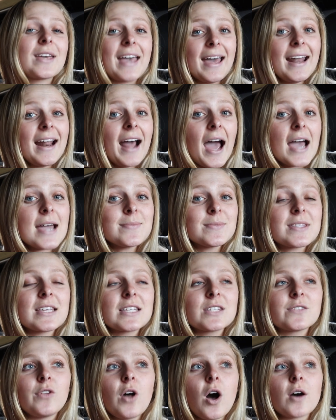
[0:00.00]
get hyped,
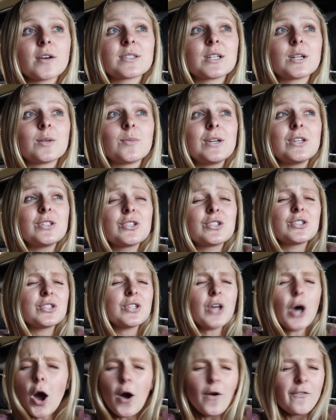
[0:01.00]
this vlog's gonna be
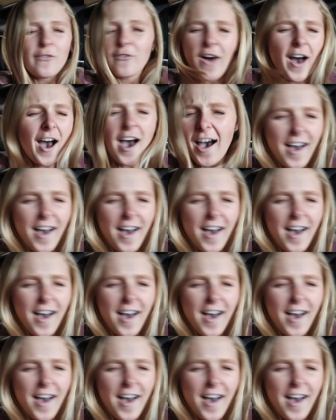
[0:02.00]
so fun!